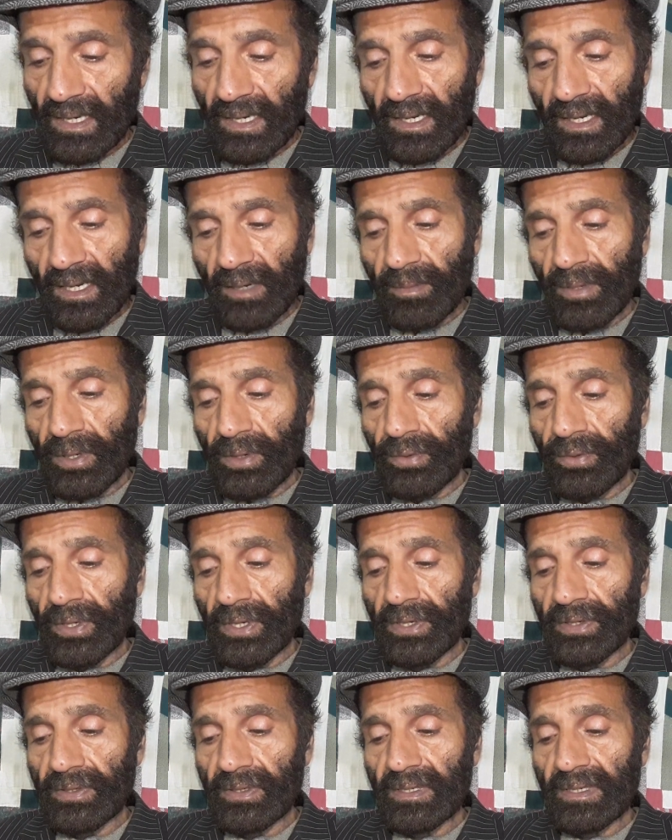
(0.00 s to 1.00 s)
Number two
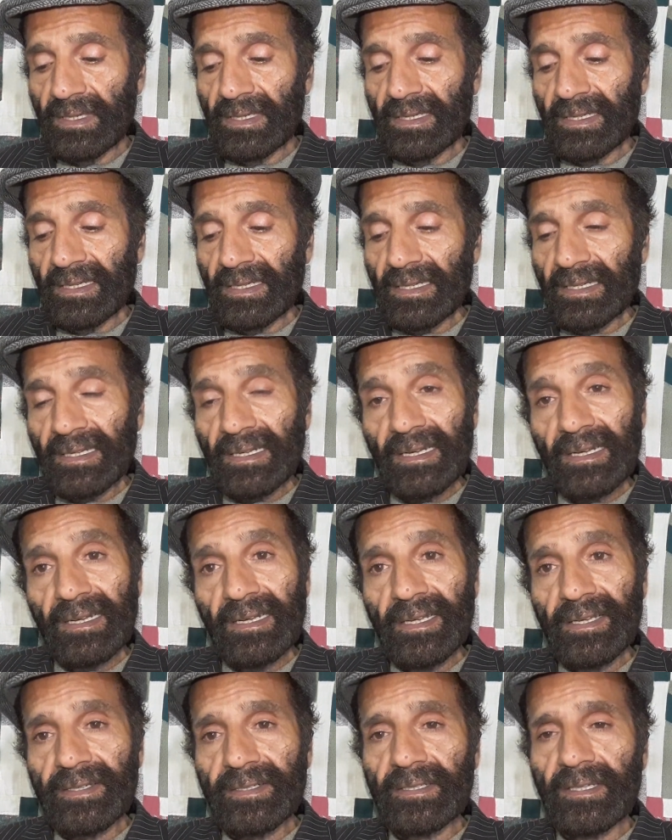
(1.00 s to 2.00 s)
is
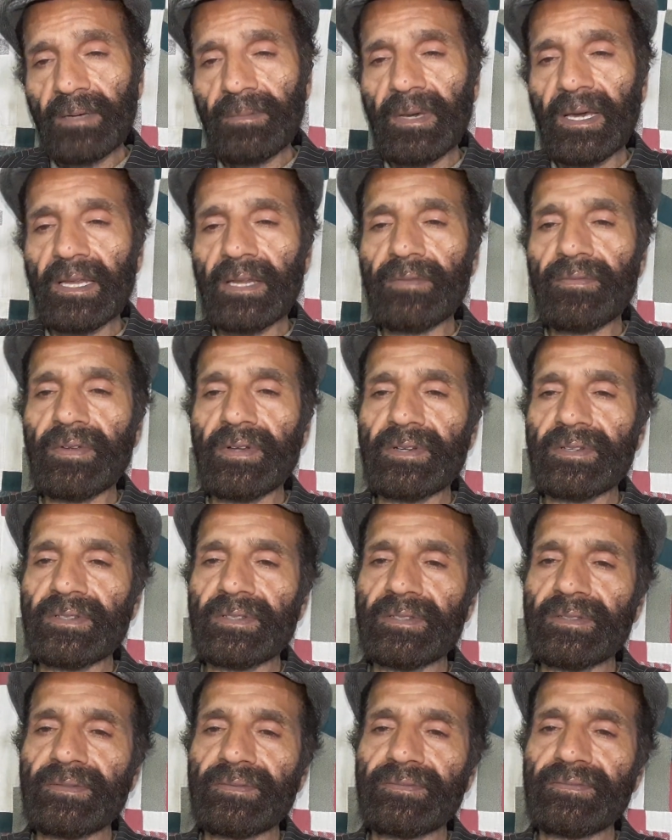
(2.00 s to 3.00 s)
list the
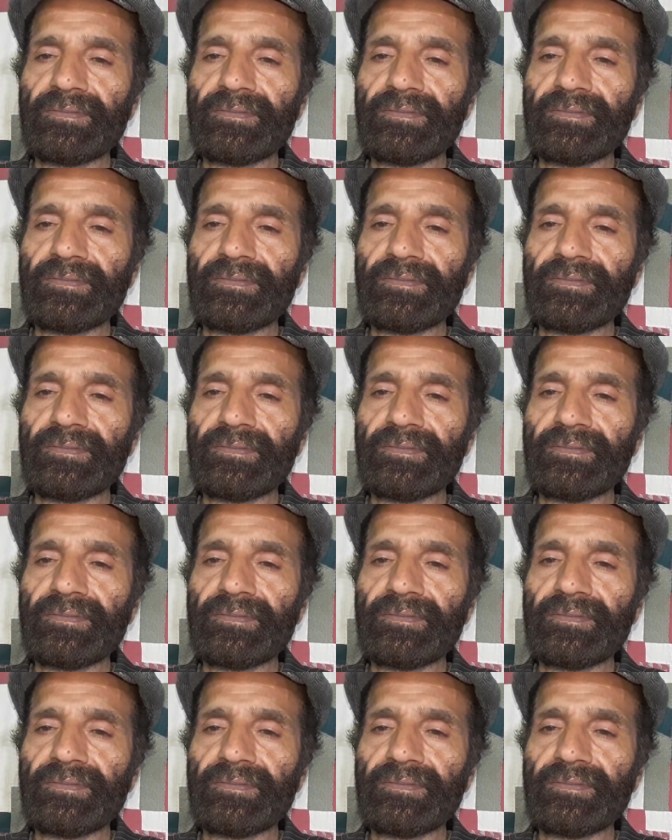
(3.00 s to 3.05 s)
benefits.